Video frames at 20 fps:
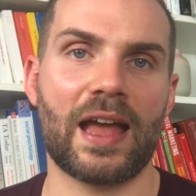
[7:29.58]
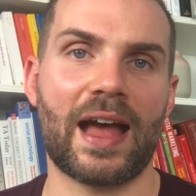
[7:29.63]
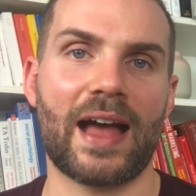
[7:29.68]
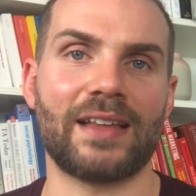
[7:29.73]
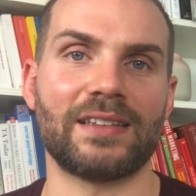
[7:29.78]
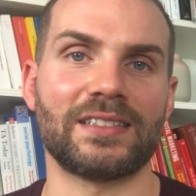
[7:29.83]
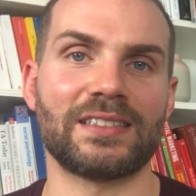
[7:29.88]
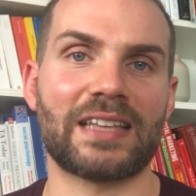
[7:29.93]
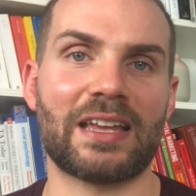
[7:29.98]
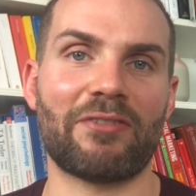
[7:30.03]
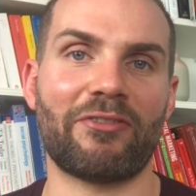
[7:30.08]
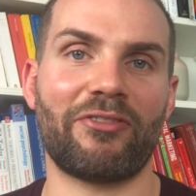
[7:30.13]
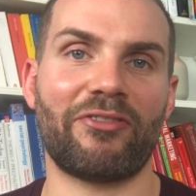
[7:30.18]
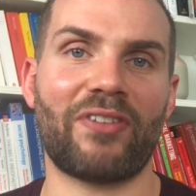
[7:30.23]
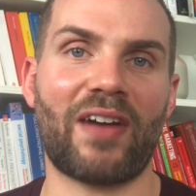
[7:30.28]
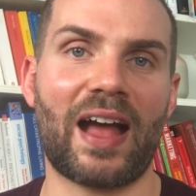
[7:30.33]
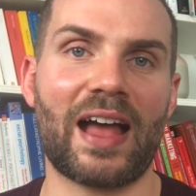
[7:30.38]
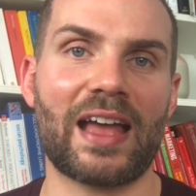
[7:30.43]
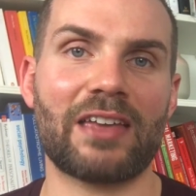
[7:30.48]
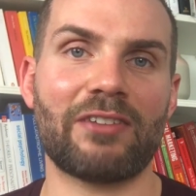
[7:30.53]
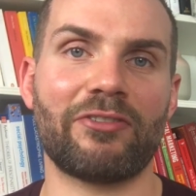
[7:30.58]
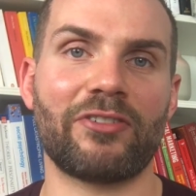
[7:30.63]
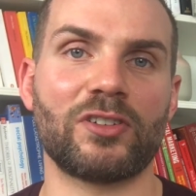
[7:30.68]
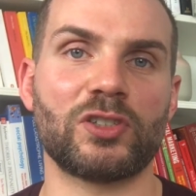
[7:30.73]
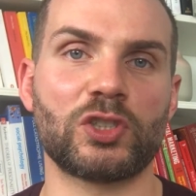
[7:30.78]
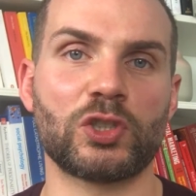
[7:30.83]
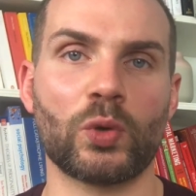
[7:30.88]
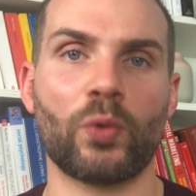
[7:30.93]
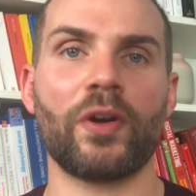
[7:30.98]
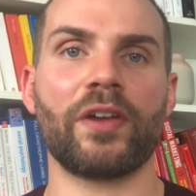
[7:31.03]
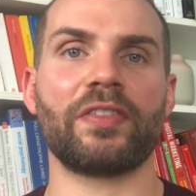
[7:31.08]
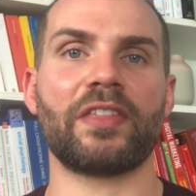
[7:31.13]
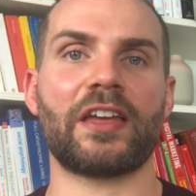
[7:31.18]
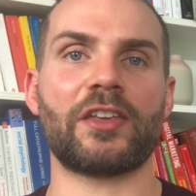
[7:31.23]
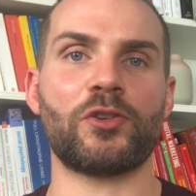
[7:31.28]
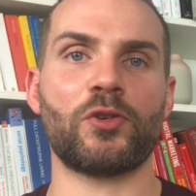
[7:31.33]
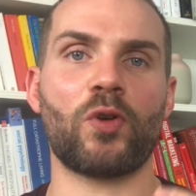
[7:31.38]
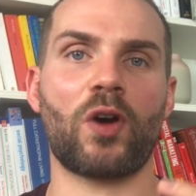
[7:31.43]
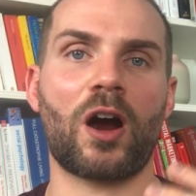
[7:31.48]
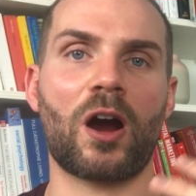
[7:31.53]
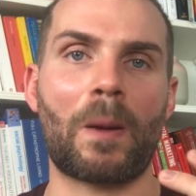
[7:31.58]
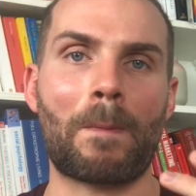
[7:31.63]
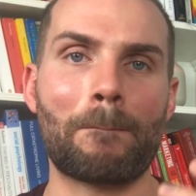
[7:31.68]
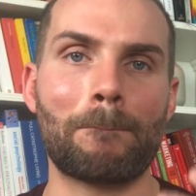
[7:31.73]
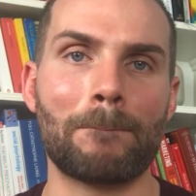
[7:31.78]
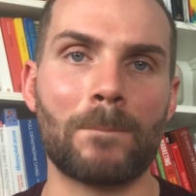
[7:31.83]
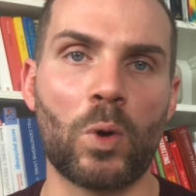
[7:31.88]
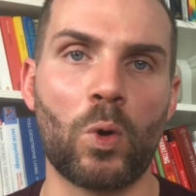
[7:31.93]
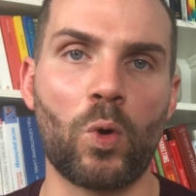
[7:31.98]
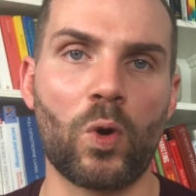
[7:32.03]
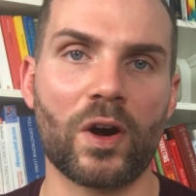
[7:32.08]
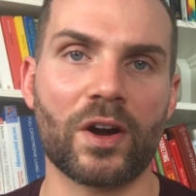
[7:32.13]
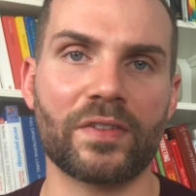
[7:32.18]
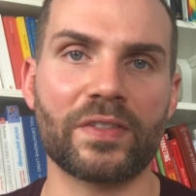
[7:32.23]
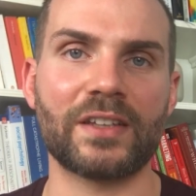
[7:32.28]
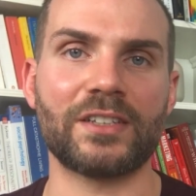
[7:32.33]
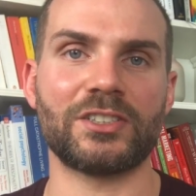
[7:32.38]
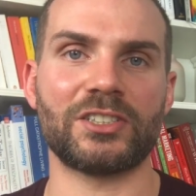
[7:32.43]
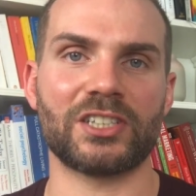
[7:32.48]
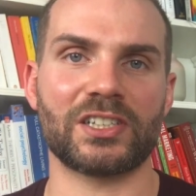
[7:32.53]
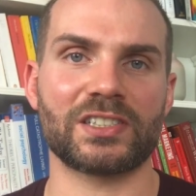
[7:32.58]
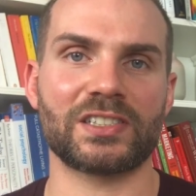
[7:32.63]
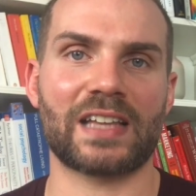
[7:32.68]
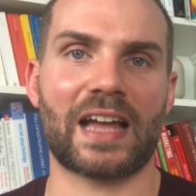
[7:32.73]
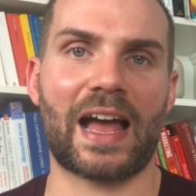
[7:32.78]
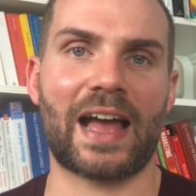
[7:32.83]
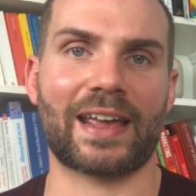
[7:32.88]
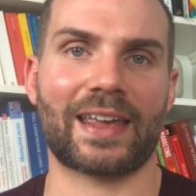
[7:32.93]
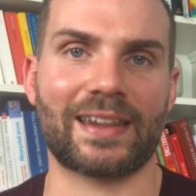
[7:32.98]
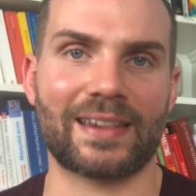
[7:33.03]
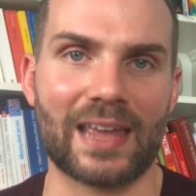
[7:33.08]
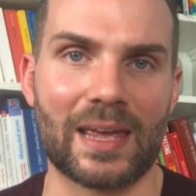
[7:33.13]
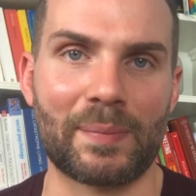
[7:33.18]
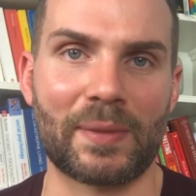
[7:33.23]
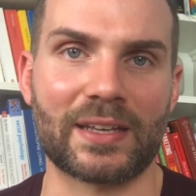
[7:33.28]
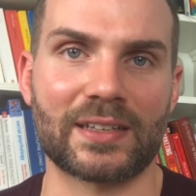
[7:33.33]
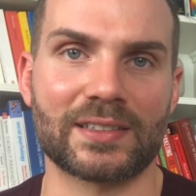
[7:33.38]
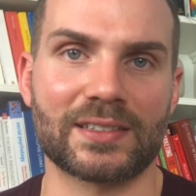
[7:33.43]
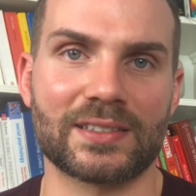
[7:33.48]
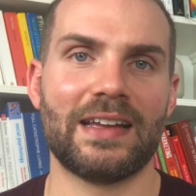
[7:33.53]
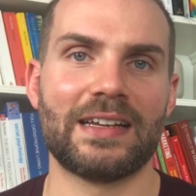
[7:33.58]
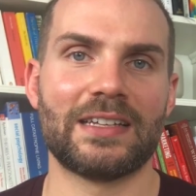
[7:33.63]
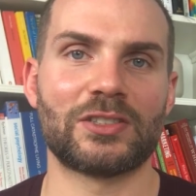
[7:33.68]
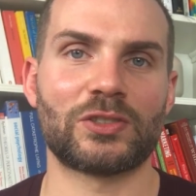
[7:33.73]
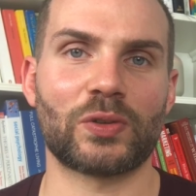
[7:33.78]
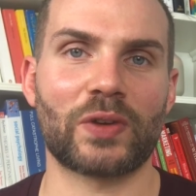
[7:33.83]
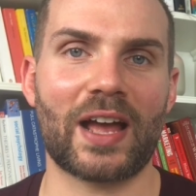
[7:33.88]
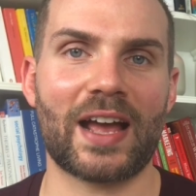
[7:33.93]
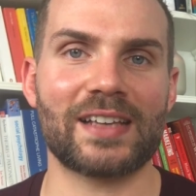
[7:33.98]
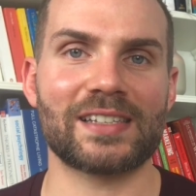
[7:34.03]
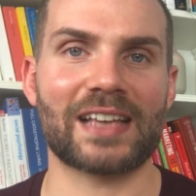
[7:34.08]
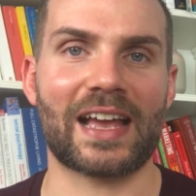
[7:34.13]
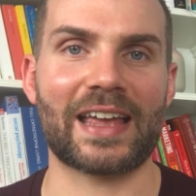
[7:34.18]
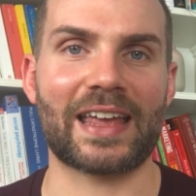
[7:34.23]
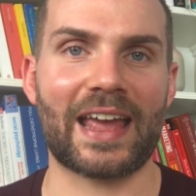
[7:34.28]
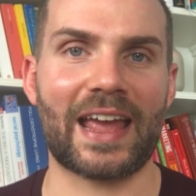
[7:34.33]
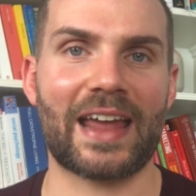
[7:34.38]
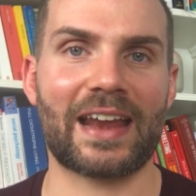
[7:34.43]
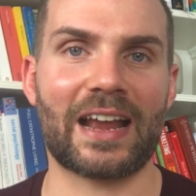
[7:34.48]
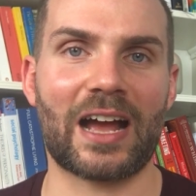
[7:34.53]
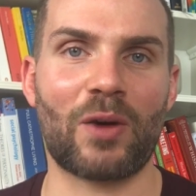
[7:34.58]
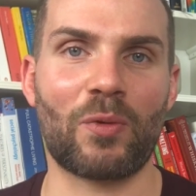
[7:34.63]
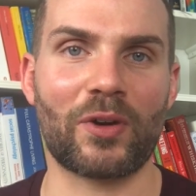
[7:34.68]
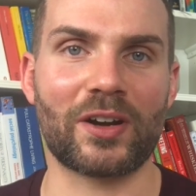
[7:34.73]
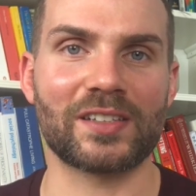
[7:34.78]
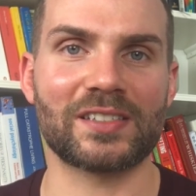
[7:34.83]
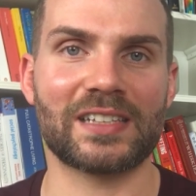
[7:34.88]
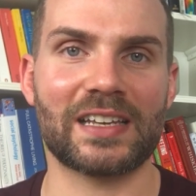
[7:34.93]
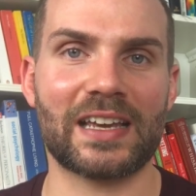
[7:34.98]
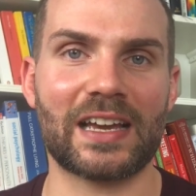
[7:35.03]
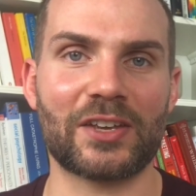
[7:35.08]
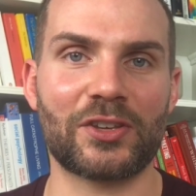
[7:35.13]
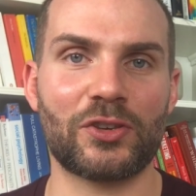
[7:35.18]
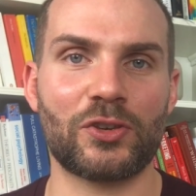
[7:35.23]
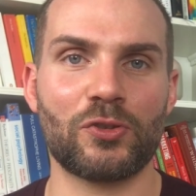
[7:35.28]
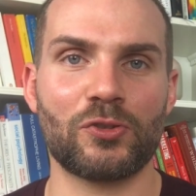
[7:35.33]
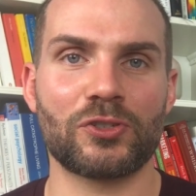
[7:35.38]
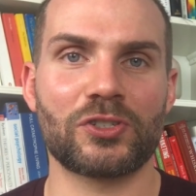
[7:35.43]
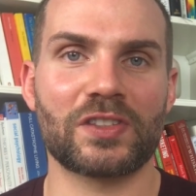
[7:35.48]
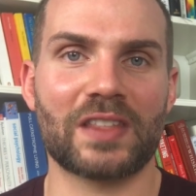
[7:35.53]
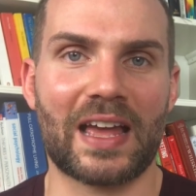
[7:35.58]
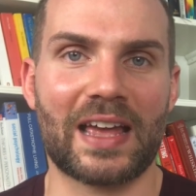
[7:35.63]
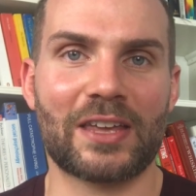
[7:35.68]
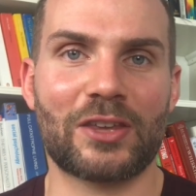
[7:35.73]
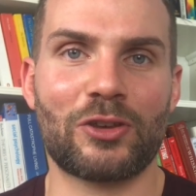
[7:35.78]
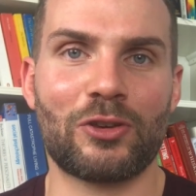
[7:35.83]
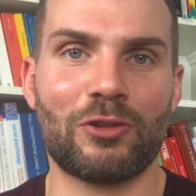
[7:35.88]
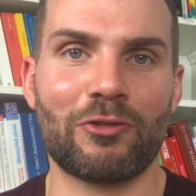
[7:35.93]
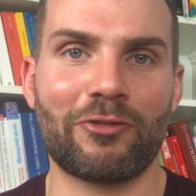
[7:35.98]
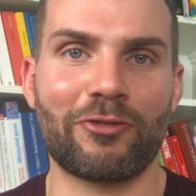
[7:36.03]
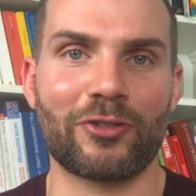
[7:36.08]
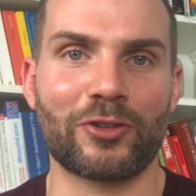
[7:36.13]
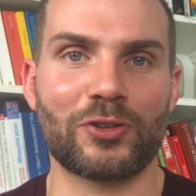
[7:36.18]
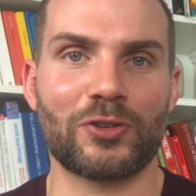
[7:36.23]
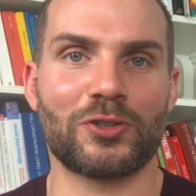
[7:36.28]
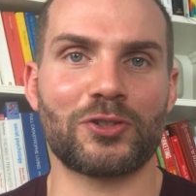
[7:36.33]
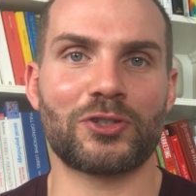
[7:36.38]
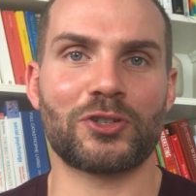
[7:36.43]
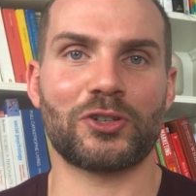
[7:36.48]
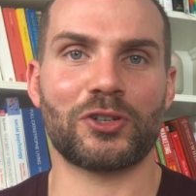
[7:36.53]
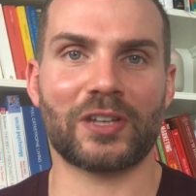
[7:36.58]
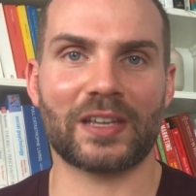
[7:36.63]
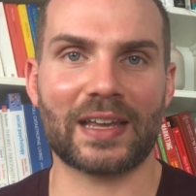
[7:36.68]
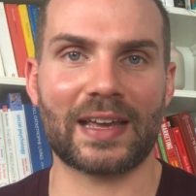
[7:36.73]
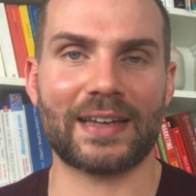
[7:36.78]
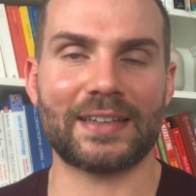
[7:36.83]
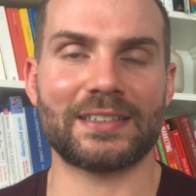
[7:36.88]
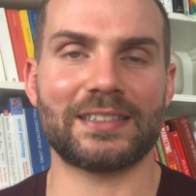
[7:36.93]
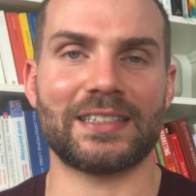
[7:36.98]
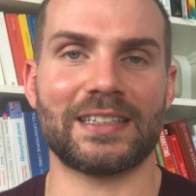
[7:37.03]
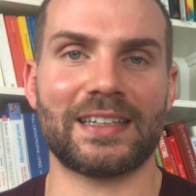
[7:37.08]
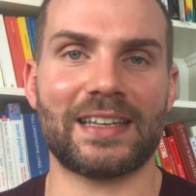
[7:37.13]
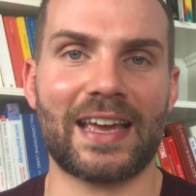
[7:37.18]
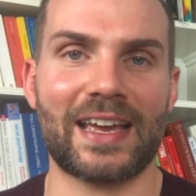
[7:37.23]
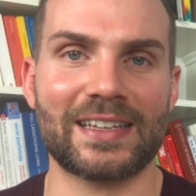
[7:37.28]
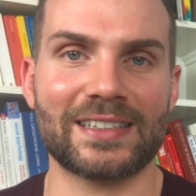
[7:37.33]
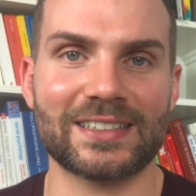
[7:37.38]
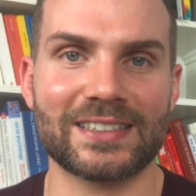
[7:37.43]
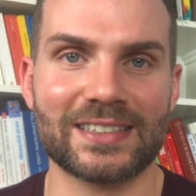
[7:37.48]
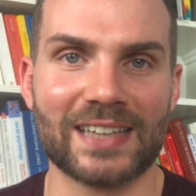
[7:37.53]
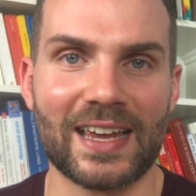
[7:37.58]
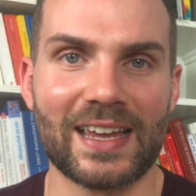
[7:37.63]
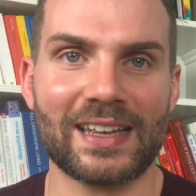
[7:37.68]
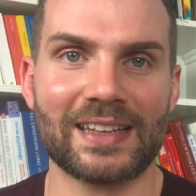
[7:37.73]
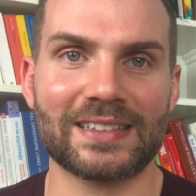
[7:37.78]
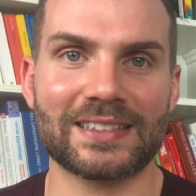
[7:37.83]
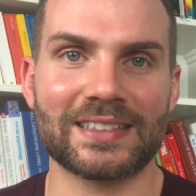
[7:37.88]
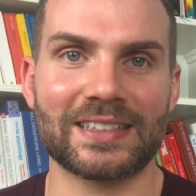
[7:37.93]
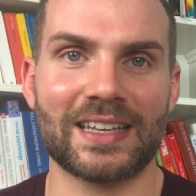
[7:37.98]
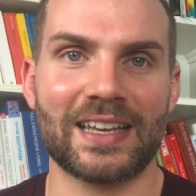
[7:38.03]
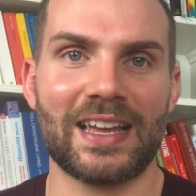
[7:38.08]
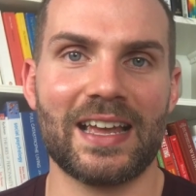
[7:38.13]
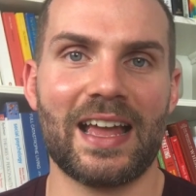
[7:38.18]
And step 5, showing that you are more than just academics. So guys, again, I want to say a huge thank you for you tuning in to GetPsyched.